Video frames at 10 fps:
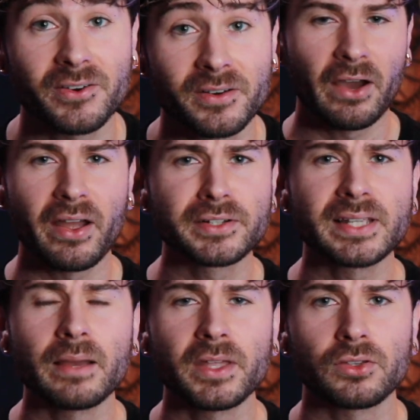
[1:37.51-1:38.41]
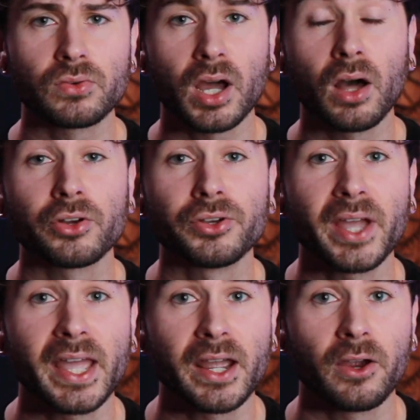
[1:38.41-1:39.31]
Now, every time that you color your
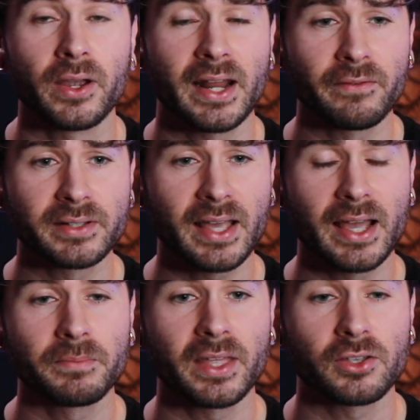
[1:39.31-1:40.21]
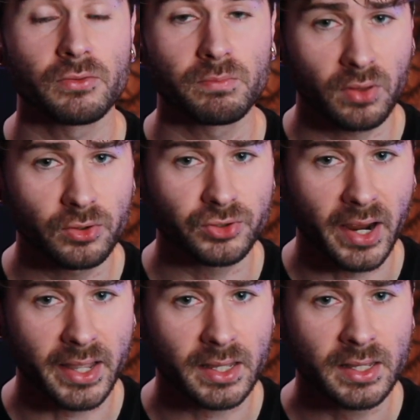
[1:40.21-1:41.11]
hair and every time that you blow
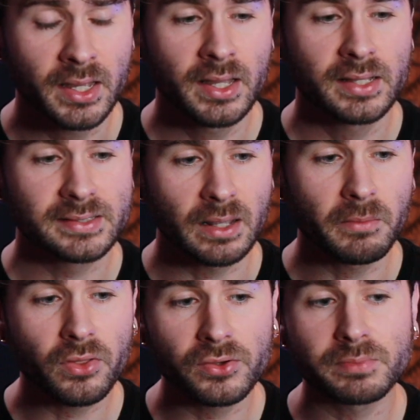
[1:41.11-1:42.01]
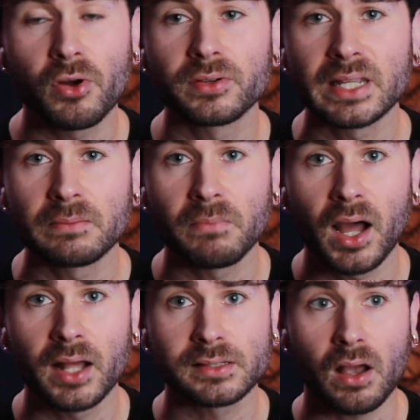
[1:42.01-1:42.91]
dry it, some of those protein
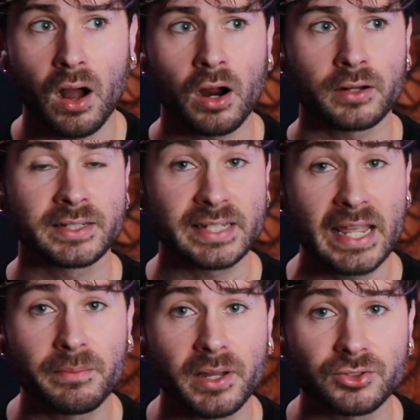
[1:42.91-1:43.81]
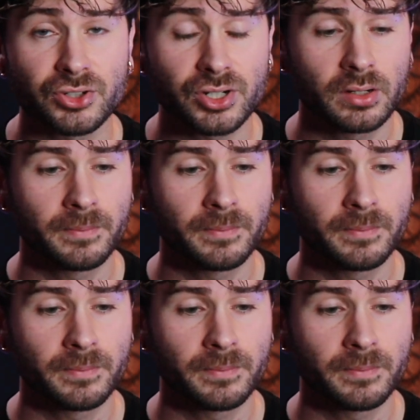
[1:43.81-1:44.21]
bonds are damaged.